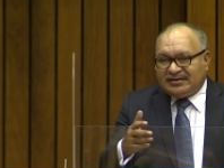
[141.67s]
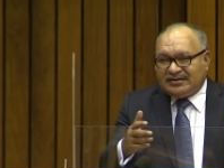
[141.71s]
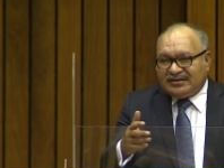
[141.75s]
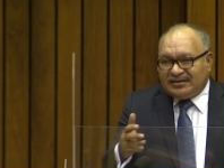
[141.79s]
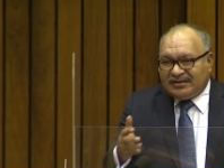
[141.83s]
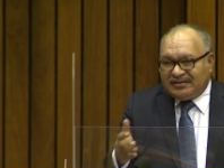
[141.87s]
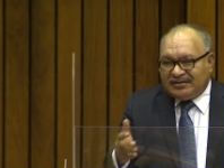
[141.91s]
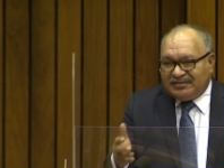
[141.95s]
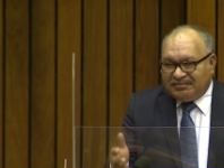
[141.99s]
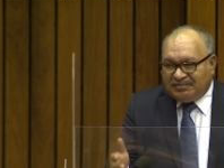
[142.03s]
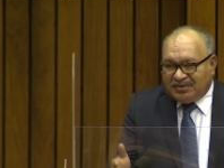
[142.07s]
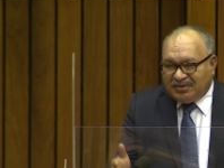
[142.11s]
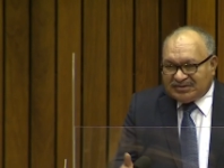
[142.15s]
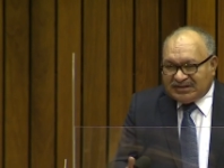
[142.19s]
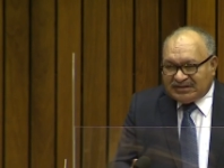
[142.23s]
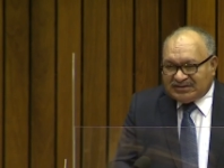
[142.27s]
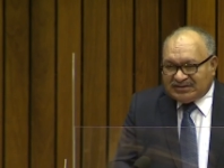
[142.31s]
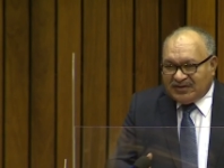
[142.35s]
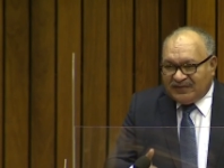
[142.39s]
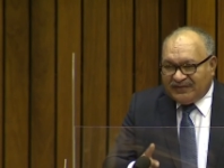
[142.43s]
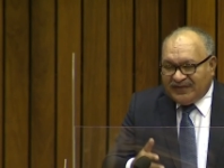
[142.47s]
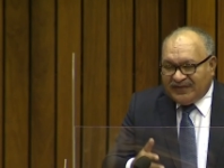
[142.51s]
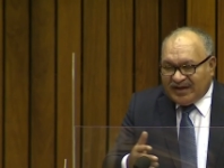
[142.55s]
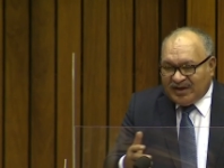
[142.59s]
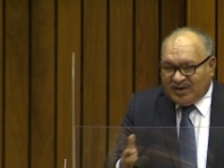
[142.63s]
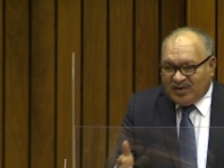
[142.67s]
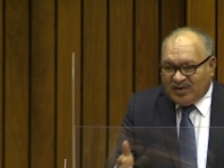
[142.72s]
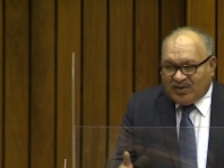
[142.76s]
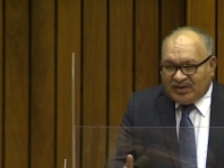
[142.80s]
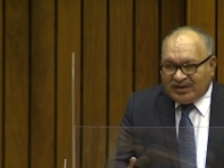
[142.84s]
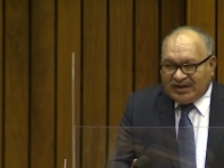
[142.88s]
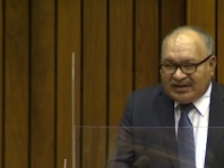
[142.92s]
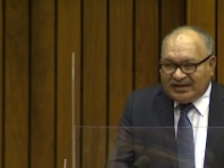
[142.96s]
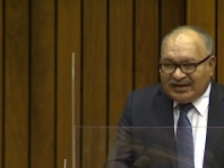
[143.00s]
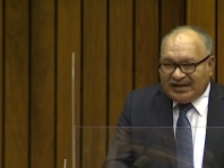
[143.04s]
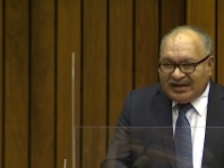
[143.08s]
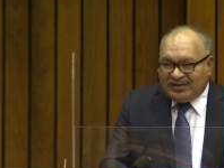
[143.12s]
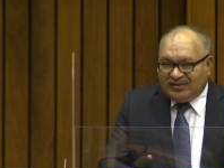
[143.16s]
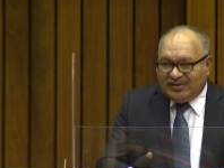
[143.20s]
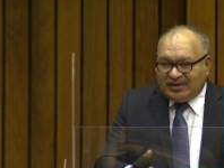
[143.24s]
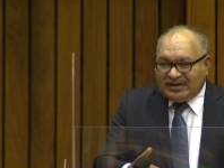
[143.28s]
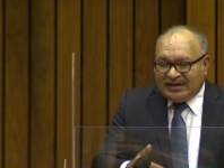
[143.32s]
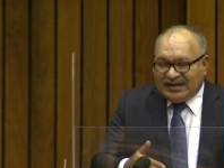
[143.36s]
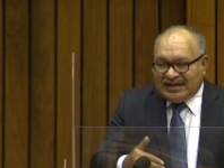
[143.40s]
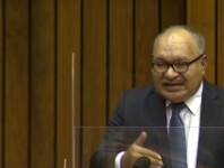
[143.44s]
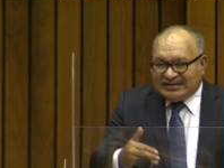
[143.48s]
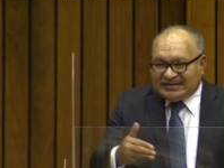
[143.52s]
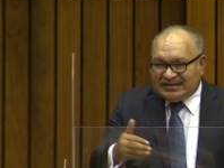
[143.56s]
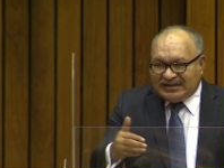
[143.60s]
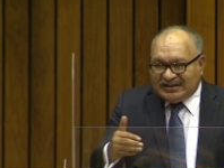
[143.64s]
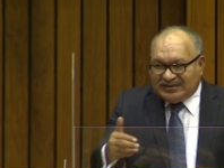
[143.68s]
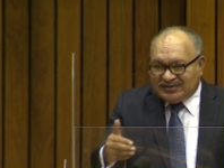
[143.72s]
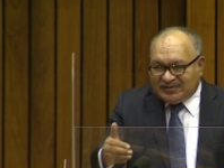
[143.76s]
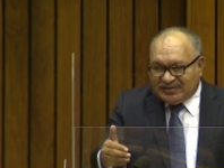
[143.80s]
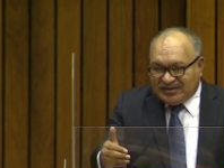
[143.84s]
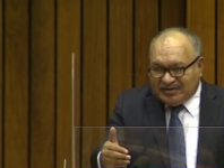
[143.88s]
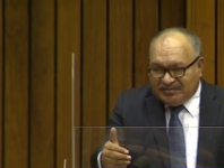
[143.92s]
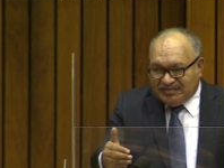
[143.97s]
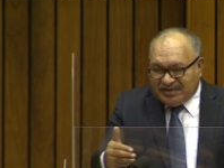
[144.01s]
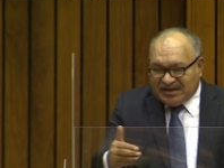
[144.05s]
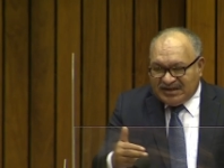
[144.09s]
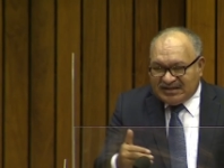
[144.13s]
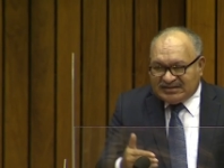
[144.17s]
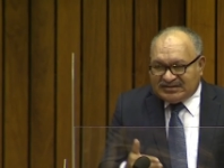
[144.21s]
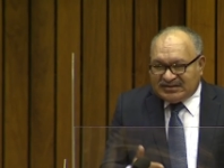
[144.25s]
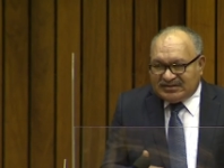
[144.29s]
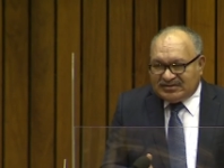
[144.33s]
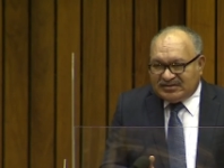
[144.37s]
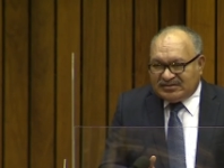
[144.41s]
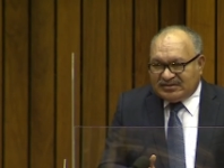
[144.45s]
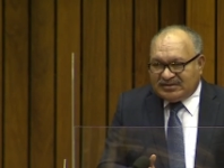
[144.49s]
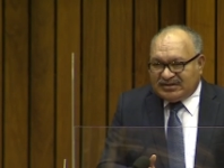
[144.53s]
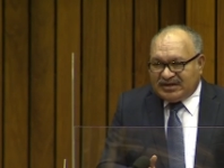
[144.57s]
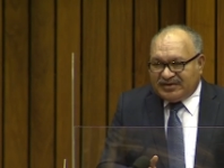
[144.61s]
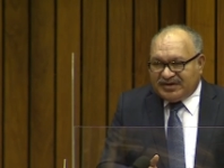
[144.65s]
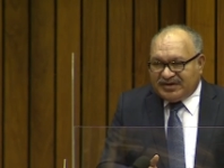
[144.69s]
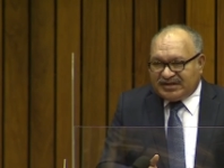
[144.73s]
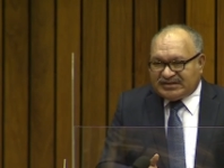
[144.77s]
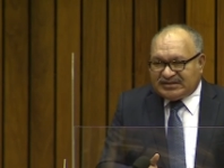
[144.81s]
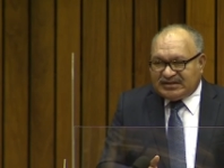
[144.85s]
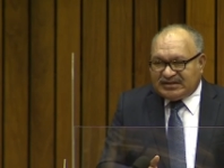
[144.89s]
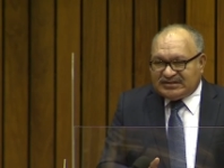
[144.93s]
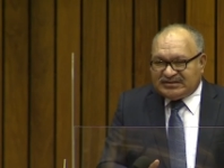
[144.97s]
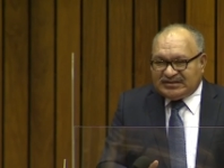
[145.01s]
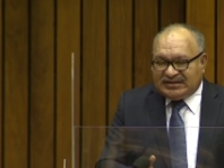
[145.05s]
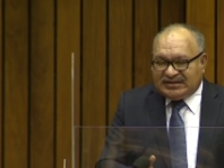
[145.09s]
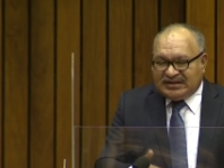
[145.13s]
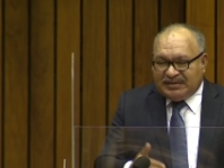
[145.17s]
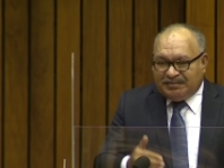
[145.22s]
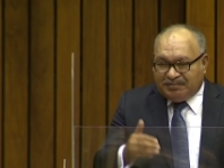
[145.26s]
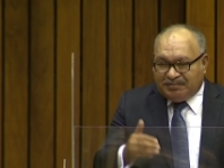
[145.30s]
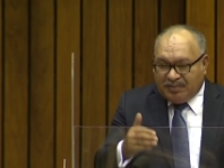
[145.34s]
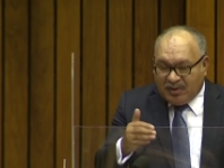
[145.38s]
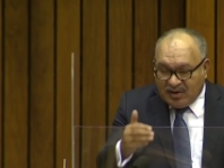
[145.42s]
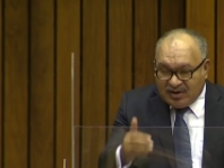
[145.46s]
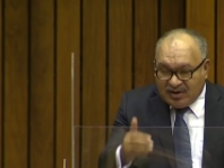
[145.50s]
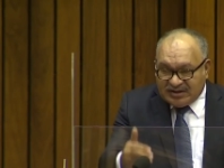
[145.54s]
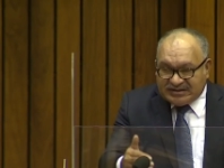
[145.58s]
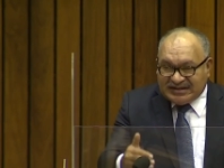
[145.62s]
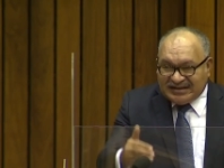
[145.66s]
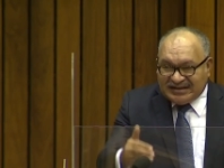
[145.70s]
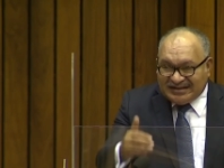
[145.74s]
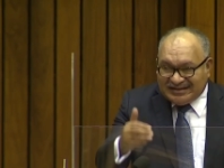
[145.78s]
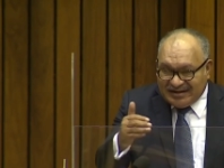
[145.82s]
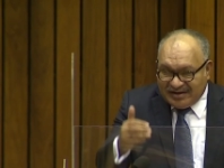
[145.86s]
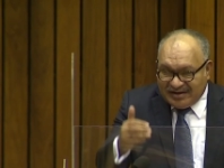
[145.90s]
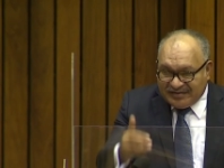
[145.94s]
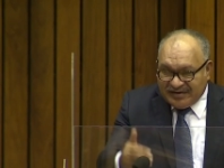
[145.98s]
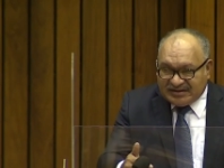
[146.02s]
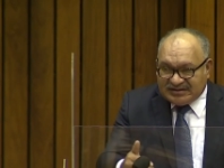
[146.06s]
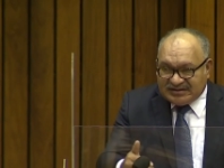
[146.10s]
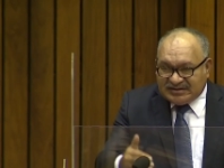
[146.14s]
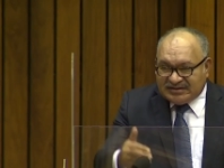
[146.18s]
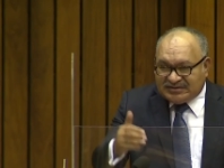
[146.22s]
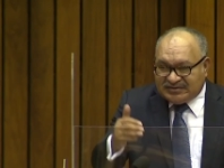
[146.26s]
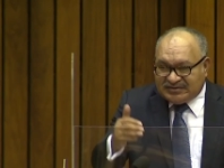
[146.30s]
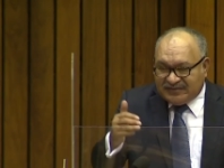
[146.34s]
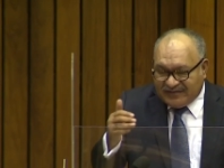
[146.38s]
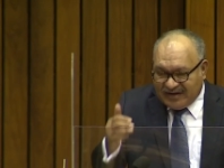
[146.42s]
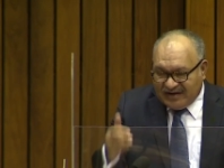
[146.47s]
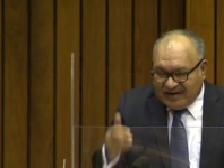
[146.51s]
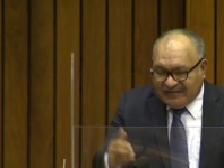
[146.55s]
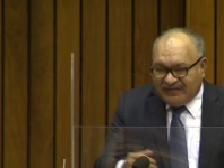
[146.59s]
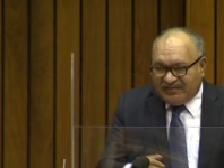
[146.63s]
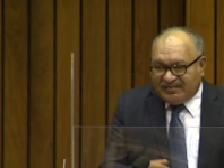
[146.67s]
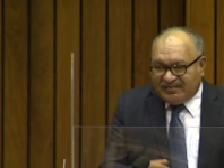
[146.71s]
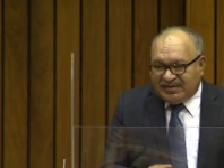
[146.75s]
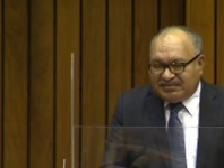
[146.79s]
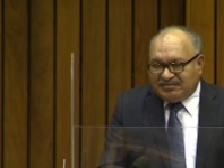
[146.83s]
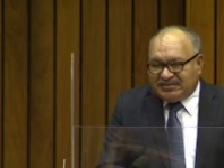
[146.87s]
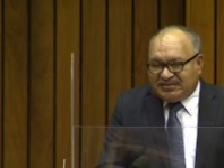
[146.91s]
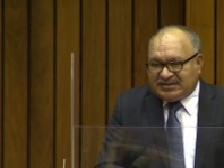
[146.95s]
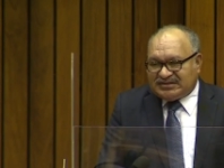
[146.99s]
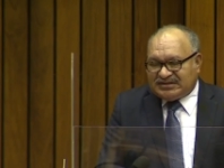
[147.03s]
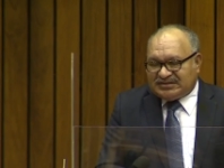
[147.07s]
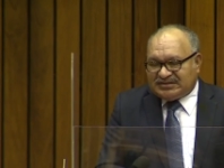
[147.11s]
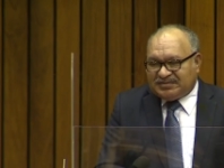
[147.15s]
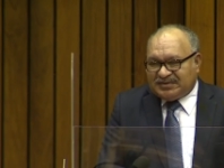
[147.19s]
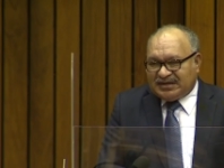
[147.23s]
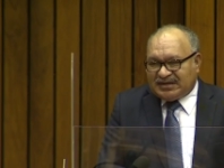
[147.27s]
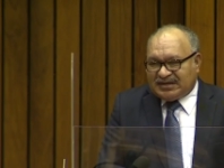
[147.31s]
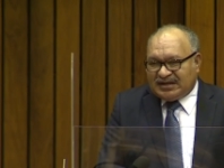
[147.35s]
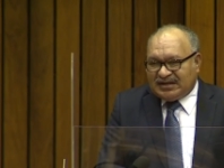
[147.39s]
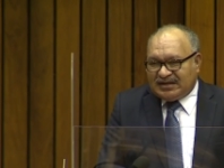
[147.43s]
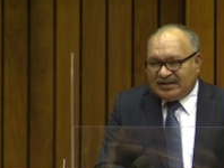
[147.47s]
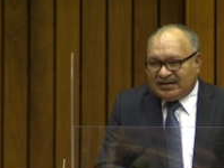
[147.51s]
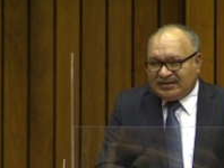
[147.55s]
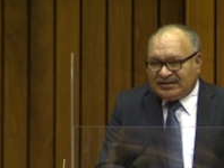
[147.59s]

bosses of their own and they're not listening to the ministerial directions and the policy directions of government, Mr. Speaker.